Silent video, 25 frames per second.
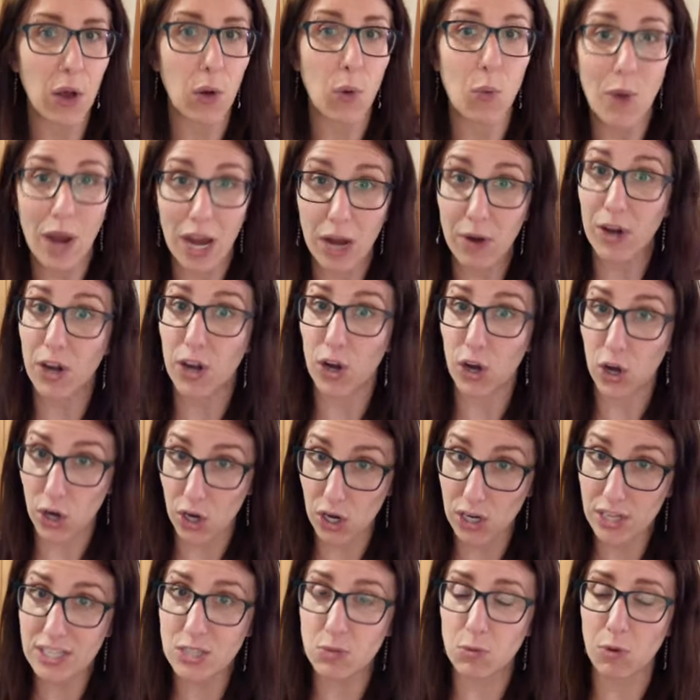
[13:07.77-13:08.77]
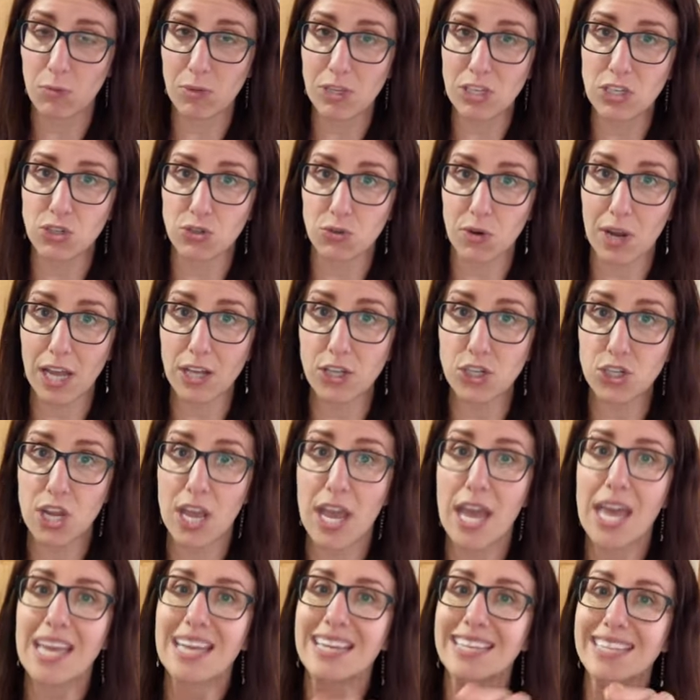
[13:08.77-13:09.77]
where it hurts when we stretch
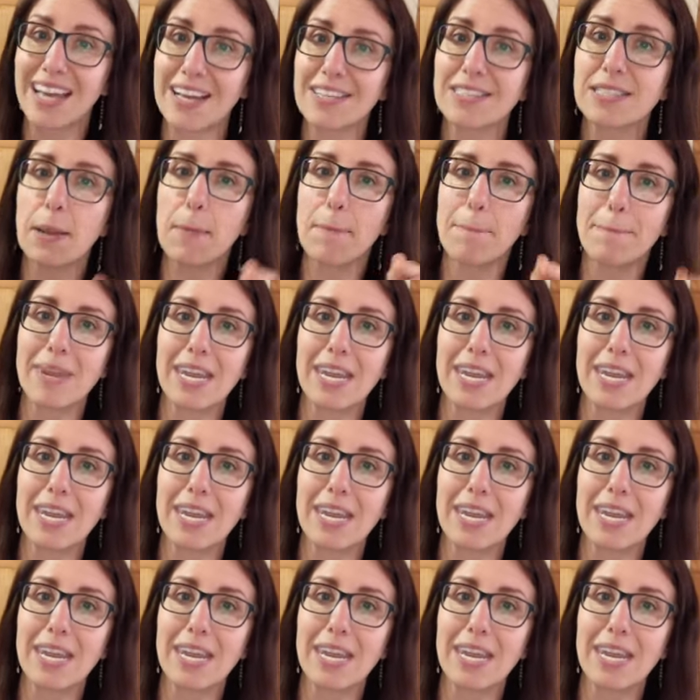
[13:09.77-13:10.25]
doesn't